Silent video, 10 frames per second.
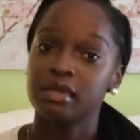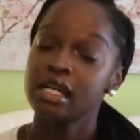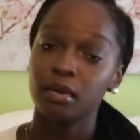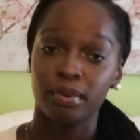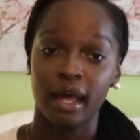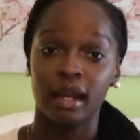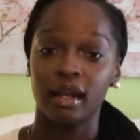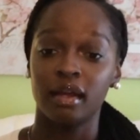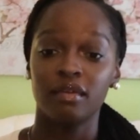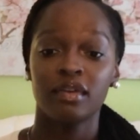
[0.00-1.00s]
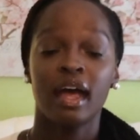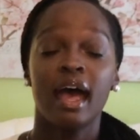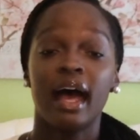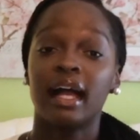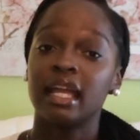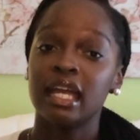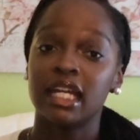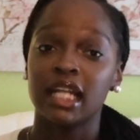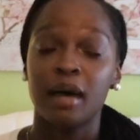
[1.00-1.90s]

be competitive. Again,